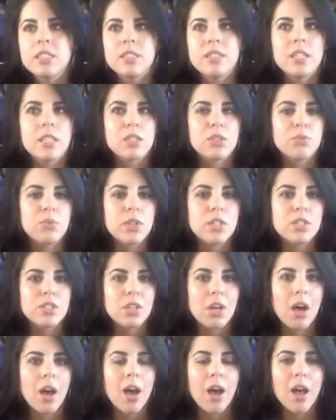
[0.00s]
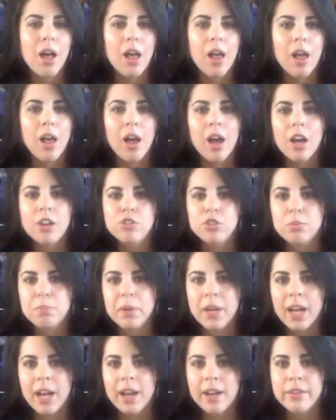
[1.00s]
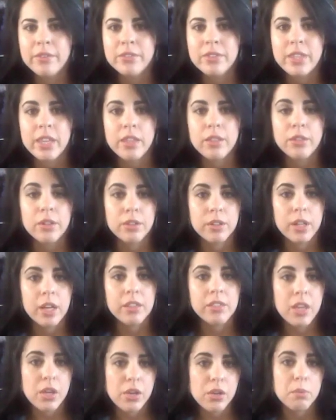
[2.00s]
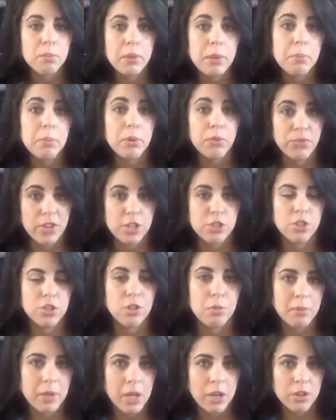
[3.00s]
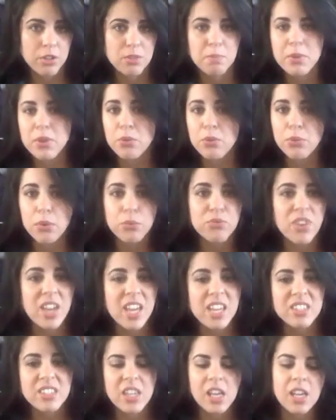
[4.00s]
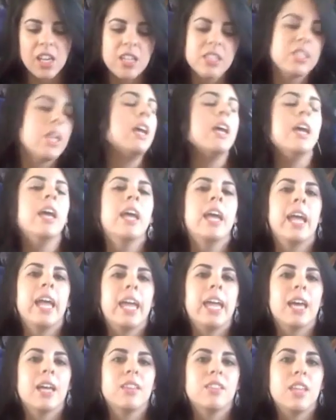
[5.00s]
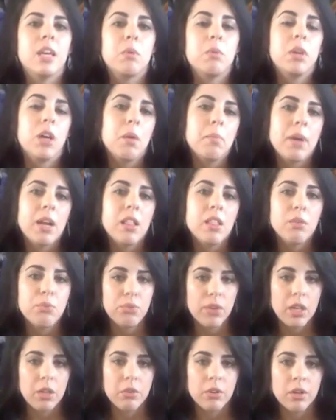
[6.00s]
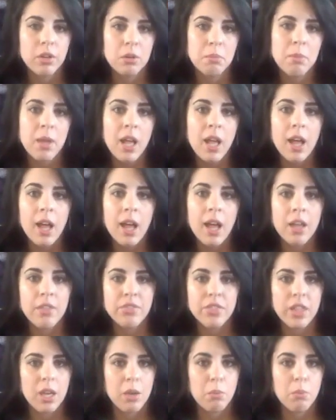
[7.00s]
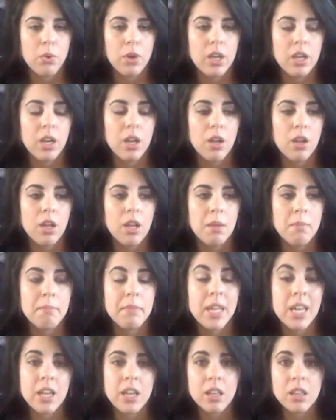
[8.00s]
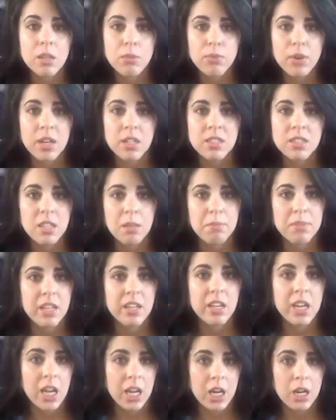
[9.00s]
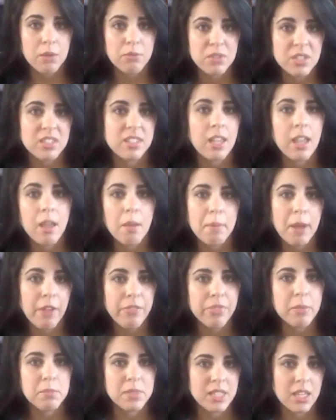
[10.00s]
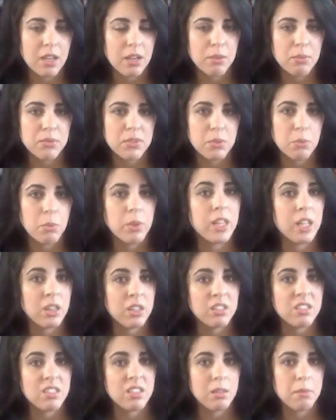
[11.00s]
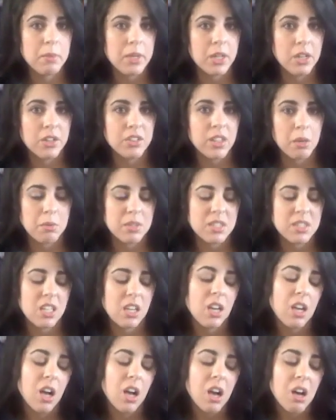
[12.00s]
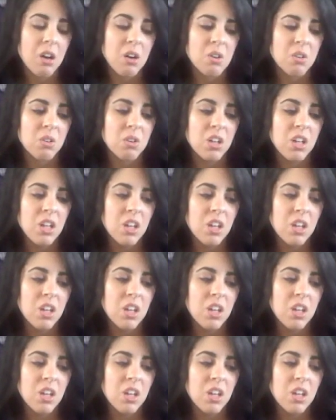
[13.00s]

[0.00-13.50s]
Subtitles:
6 foot tall, 100 pounds. They look like they could be professional models, beautiful faces, and they would come out of the fitting room, and they would immediately find something negative to say about themselves when they looked in the mirror. They would say, oh,